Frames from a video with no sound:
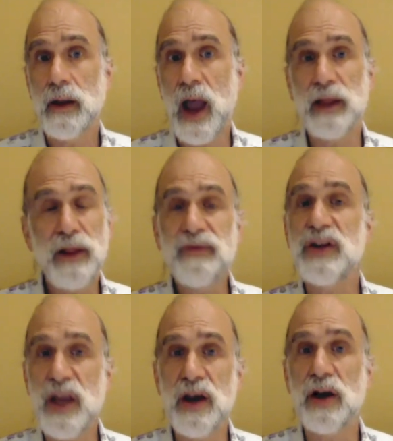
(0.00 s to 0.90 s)
I'd love to
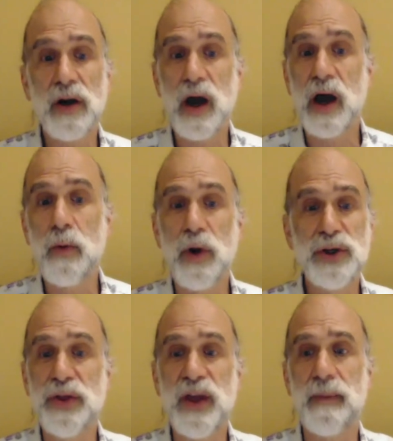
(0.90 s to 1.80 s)
hear uh, what
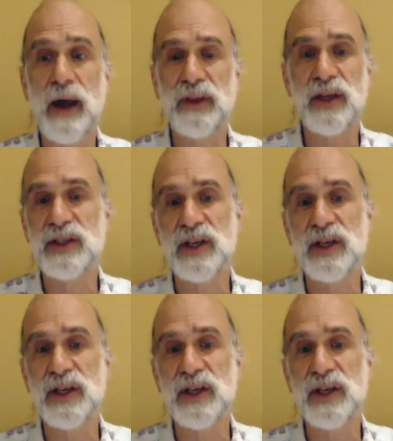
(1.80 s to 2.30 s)
you think about this.